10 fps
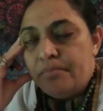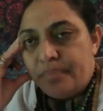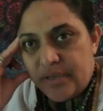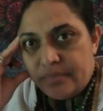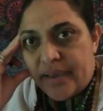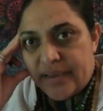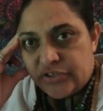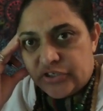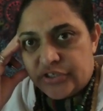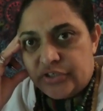be
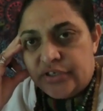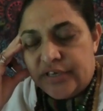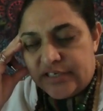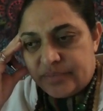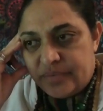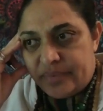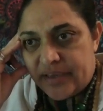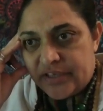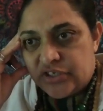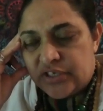patient. You need to be
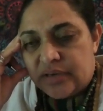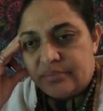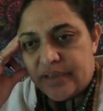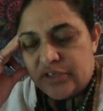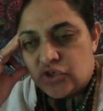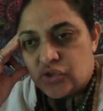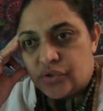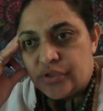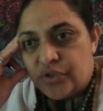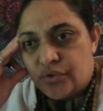patient and make
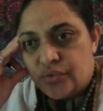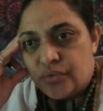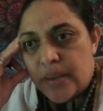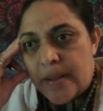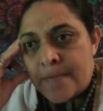sure you